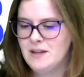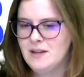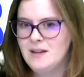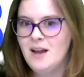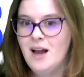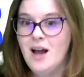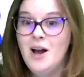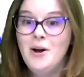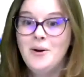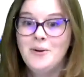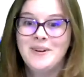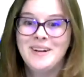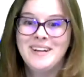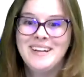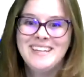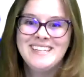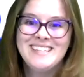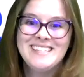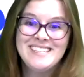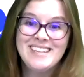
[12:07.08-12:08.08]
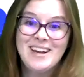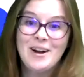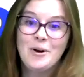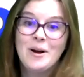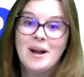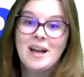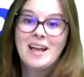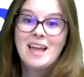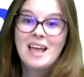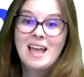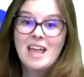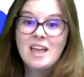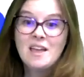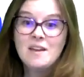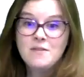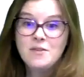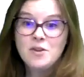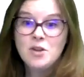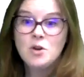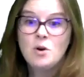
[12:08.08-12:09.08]
Oh, so
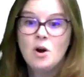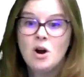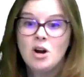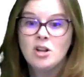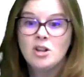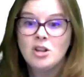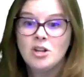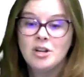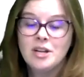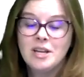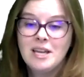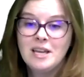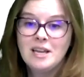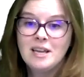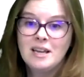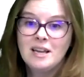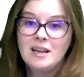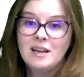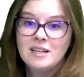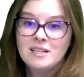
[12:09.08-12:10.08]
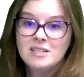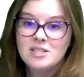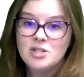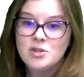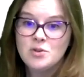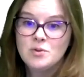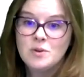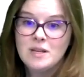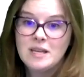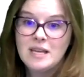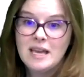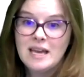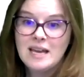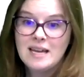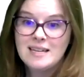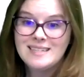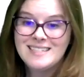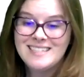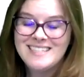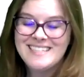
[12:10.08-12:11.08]
if you are looking to
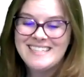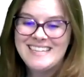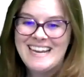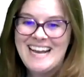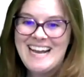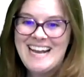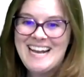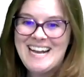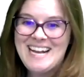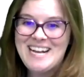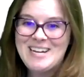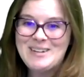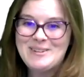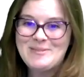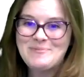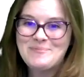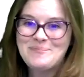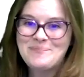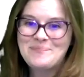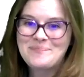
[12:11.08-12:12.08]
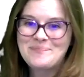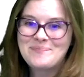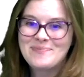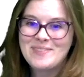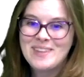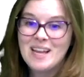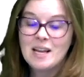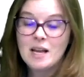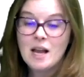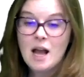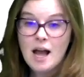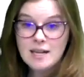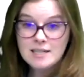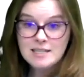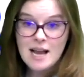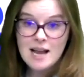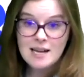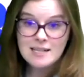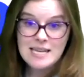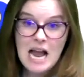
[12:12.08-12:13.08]
get
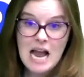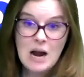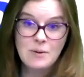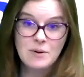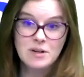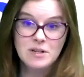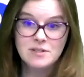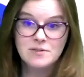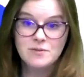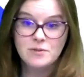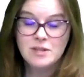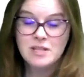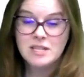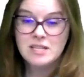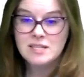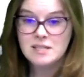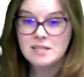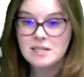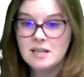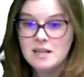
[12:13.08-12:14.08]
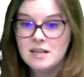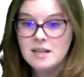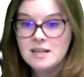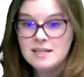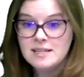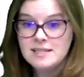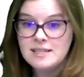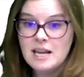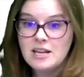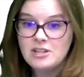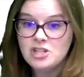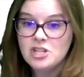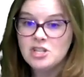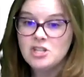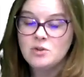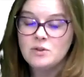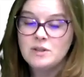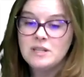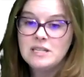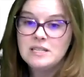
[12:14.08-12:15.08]
contact hours for this session,
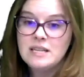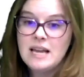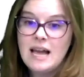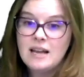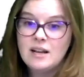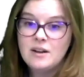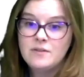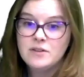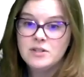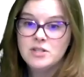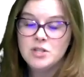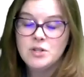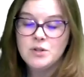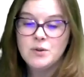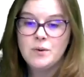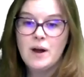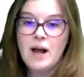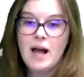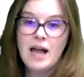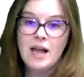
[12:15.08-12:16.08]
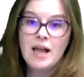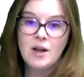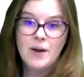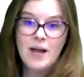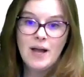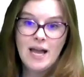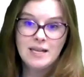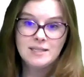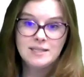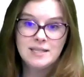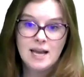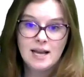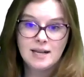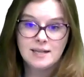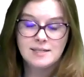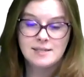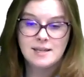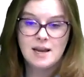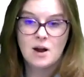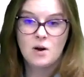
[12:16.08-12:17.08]
you'll need to head over to the
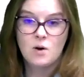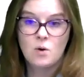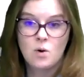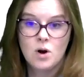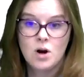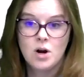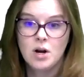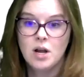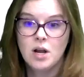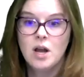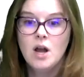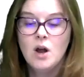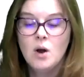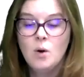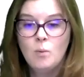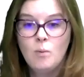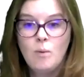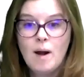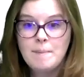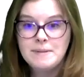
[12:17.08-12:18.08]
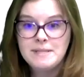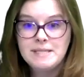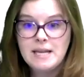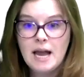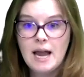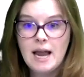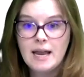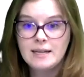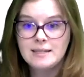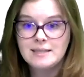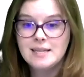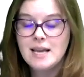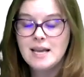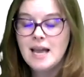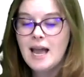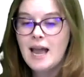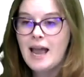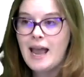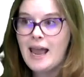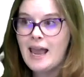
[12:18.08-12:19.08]
ohioedtext.org website
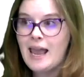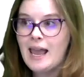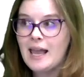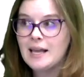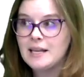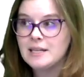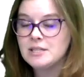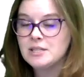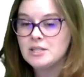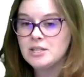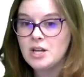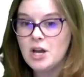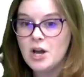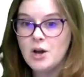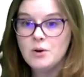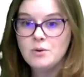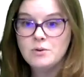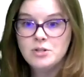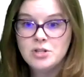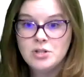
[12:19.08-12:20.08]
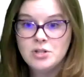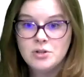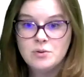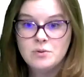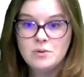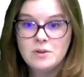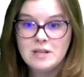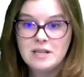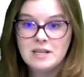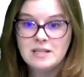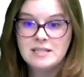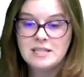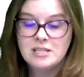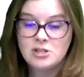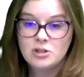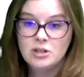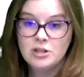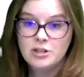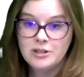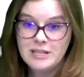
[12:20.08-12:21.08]
and go to the
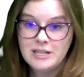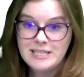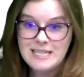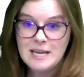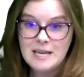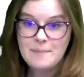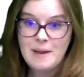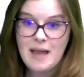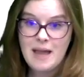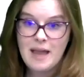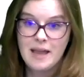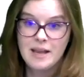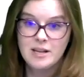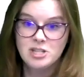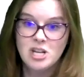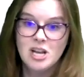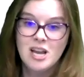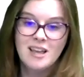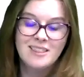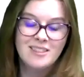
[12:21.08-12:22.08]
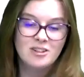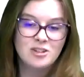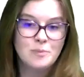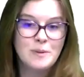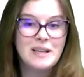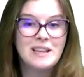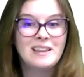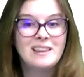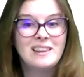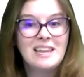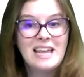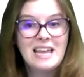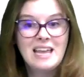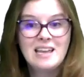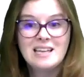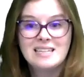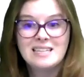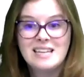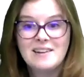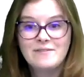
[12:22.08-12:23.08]
Digital Learning Day page. There will be a link
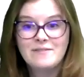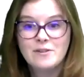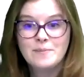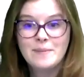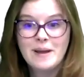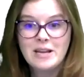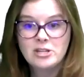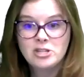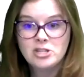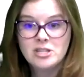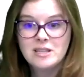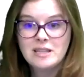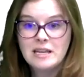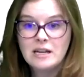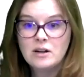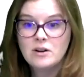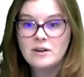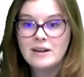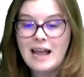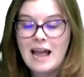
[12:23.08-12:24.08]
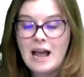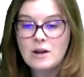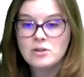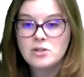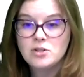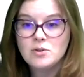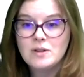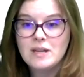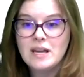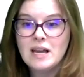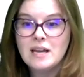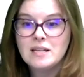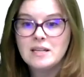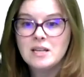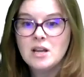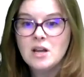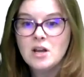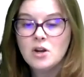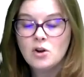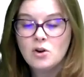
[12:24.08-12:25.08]
and information there on how to get
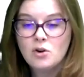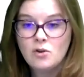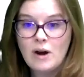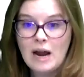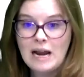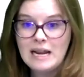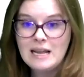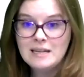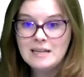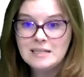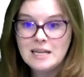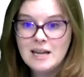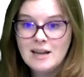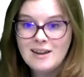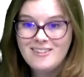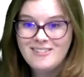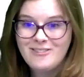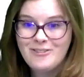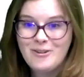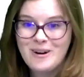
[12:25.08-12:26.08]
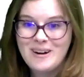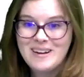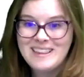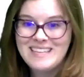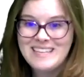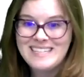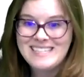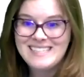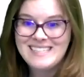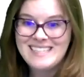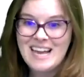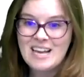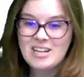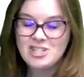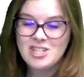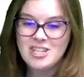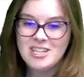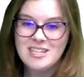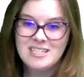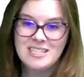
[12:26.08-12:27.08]
credit for this
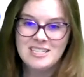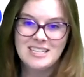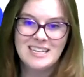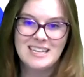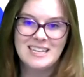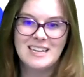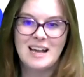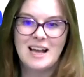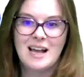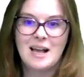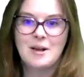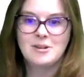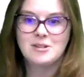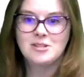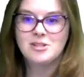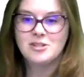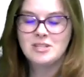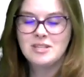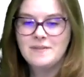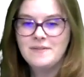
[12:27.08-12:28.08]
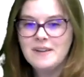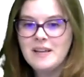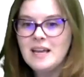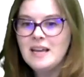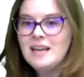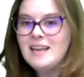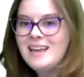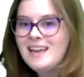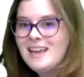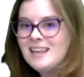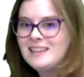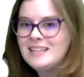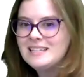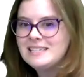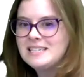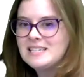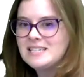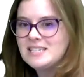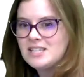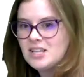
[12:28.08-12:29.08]
session to get a certificate. This
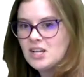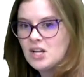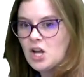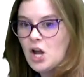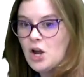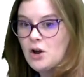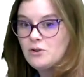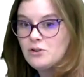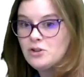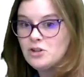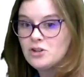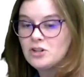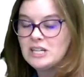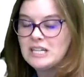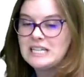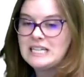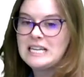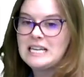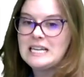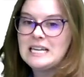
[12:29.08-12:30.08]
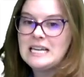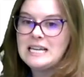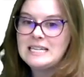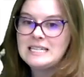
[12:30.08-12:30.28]
is the code you're going to need.